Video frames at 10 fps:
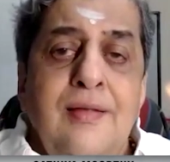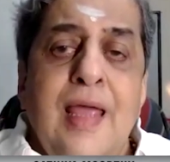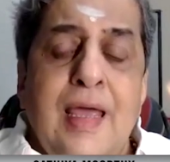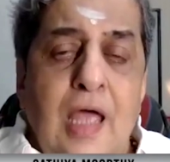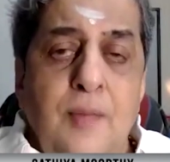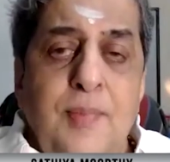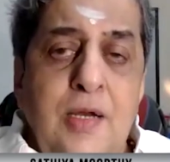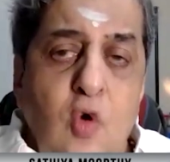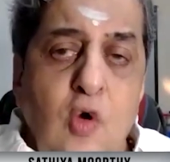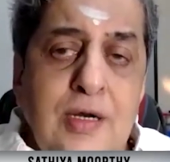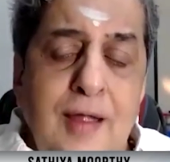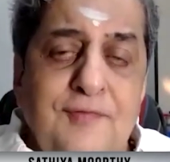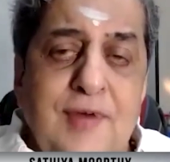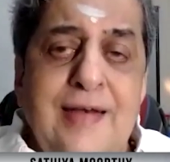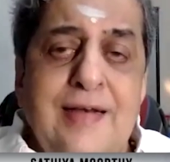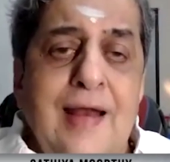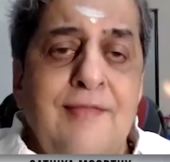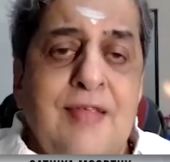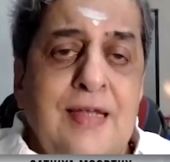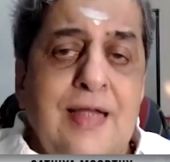They have been going left, right,
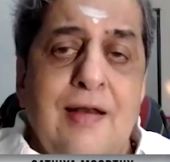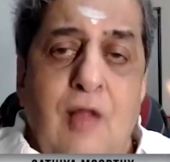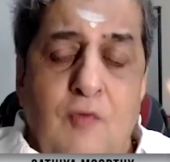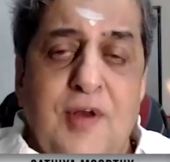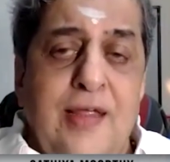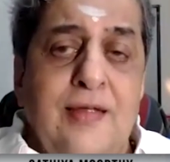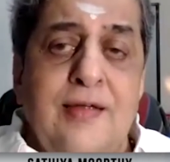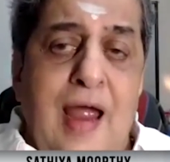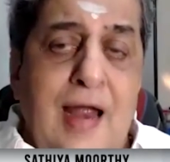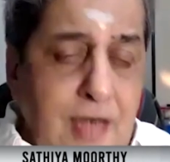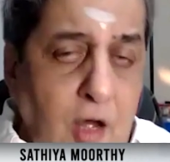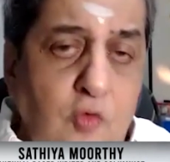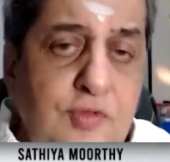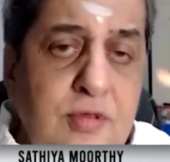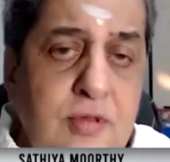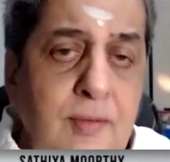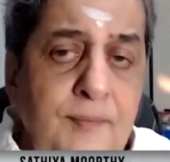and center offering handouts.